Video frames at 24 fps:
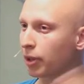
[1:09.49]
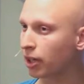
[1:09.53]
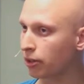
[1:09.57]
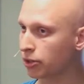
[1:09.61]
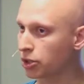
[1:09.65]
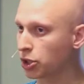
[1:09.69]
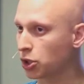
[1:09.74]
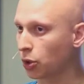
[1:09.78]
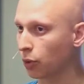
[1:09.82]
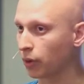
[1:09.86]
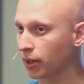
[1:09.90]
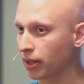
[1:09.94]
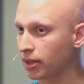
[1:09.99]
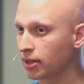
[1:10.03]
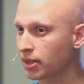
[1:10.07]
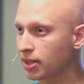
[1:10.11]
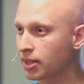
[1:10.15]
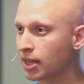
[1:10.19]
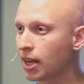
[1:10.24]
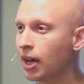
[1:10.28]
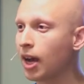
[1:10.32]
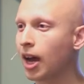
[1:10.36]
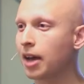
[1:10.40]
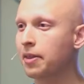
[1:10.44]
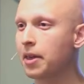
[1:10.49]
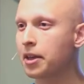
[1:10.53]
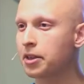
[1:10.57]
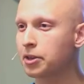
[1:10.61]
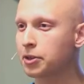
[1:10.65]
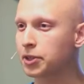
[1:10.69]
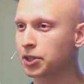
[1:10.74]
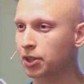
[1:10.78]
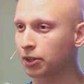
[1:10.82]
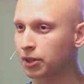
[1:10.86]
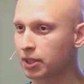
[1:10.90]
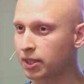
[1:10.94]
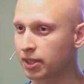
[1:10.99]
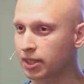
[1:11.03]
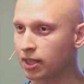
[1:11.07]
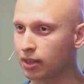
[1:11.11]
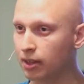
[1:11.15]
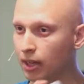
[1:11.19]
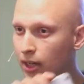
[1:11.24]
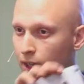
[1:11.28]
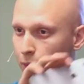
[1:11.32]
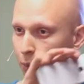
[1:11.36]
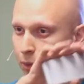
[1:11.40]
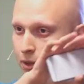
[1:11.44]
someone else joins, and then you start to
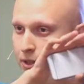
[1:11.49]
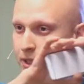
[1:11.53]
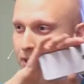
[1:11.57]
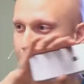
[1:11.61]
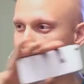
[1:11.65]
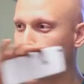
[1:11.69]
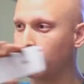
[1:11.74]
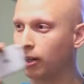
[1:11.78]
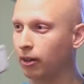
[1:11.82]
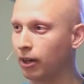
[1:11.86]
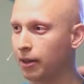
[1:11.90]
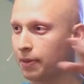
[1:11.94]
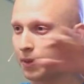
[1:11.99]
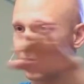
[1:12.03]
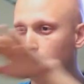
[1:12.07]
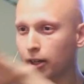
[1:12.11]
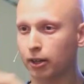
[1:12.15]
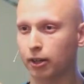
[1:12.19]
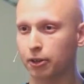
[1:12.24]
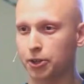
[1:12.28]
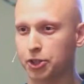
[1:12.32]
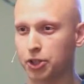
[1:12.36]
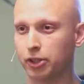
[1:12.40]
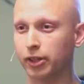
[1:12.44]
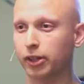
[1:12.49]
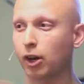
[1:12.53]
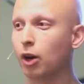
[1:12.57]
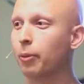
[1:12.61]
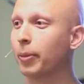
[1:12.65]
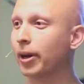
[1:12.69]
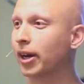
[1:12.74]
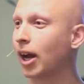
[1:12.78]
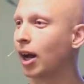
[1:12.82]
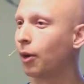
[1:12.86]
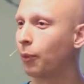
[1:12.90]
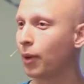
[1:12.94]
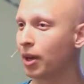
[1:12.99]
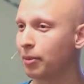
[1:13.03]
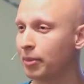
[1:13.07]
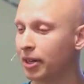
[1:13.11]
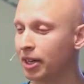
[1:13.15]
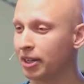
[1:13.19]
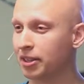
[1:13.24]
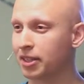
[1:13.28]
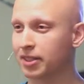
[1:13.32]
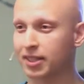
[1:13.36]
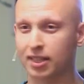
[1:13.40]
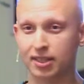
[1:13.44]
see their words appear and their cursor, like, oh my god, wait a
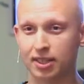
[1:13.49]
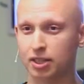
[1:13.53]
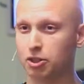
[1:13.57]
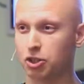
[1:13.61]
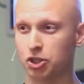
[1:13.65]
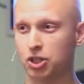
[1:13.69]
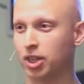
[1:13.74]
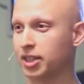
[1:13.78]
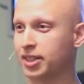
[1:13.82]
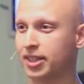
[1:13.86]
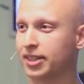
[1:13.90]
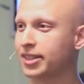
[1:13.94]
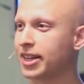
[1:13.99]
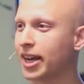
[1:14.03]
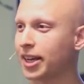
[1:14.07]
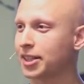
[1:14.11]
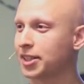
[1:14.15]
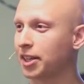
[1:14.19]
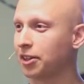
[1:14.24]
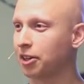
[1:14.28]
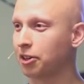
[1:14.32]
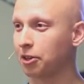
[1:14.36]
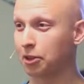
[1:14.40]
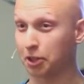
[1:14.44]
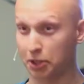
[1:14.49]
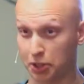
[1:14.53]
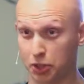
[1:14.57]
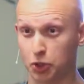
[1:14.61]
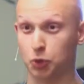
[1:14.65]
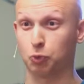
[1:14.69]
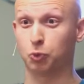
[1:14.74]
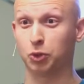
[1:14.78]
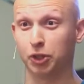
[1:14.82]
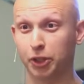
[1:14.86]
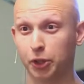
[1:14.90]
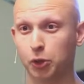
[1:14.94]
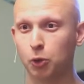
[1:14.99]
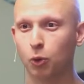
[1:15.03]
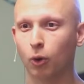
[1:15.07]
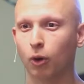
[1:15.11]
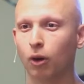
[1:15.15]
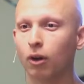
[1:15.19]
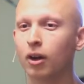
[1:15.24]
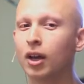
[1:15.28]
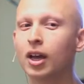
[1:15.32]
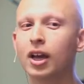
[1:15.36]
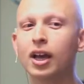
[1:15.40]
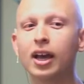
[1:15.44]
minute, this isn't just a text editor, this is really
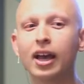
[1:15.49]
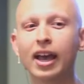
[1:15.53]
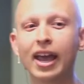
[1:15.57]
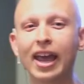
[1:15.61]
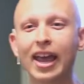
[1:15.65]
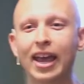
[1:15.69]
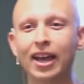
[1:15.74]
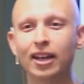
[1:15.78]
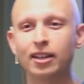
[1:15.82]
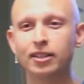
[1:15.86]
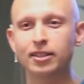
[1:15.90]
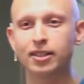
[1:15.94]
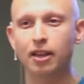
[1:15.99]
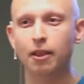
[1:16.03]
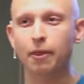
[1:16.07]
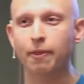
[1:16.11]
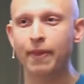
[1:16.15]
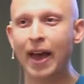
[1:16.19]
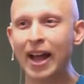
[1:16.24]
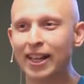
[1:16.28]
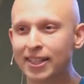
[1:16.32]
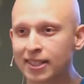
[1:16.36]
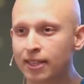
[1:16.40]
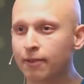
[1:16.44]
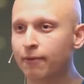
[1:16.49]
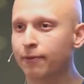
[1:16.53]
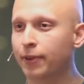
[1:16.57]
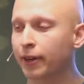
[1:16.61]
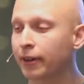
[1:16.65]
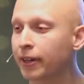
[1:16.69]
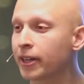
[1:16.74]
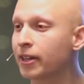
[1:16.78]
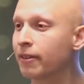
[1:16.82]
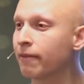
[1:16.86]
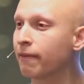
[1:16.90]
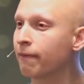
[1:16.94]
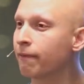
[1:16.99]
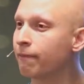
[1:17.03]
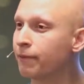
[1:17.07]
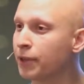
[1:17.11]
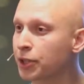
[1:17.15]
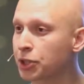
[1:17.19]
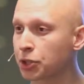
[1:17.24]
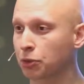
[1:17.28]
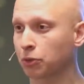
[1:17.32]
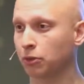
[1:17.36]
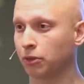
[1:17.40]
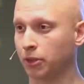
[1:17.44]
cool. And that's a very
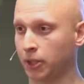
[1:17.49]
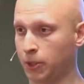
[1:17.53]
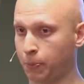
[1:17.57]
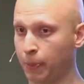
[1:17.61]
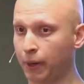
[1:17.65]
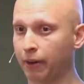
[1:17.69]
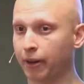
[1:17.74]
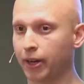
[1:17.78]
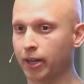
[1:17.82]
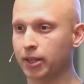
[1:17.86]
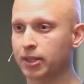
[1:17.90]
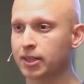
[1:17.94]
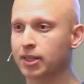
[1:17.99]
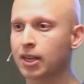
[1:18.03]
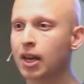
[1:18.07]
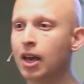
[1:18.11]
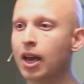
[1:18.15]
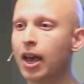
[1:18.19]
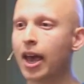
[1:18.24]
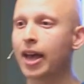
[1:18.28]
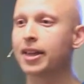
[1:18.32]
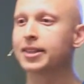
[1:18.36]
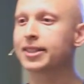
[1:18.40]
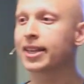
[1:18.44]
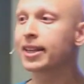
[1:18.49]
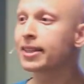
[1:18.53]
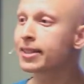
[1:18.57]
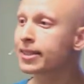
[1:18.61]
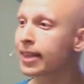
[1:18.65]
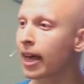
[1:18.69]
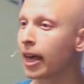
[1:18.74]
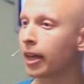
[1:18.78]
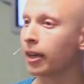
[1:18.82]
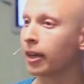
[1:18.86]
visceral experience. And since